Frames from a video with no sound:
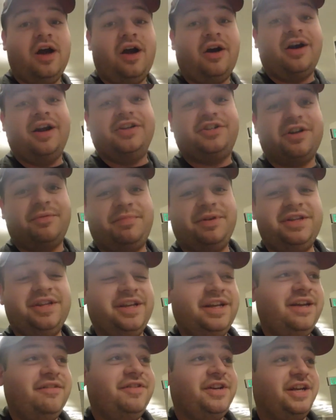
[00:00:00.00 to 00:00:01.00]
All right, jumping in
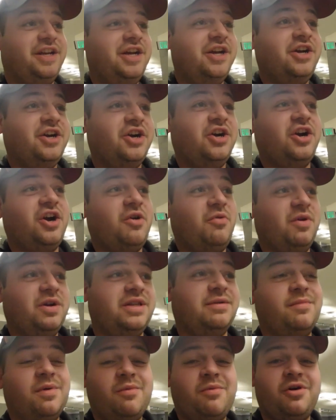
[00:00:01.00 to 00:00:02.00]
the evening here. We're
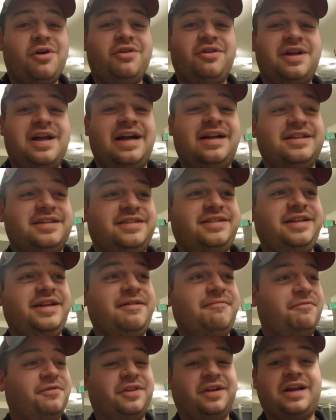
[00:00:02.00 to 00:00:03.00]
at the Memorial
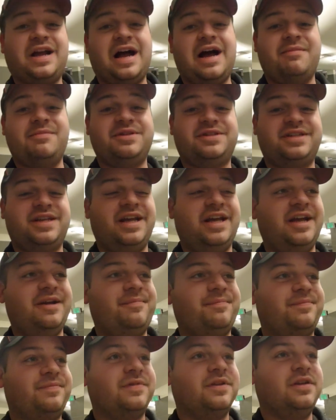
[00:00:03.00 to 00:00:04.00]
Coliseum for the Komets
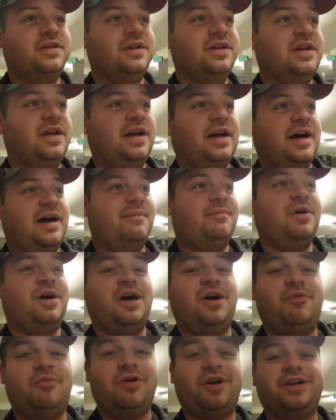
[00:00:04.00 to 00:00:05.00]
game. I'm
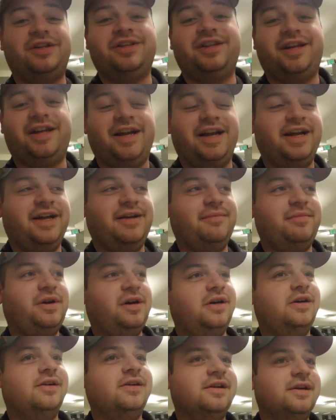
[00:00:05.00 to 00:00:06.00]
uh, working the game,
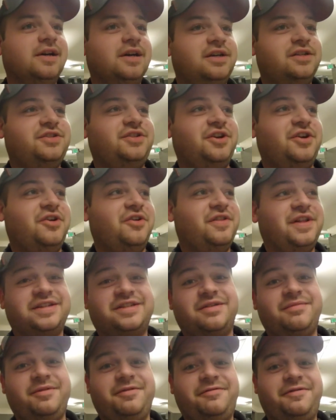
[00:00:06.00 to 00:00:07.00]
so that's
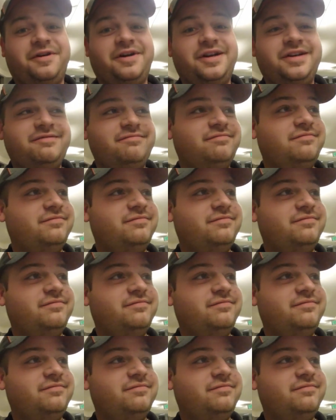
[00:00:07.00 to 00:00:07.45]
gonna be fun.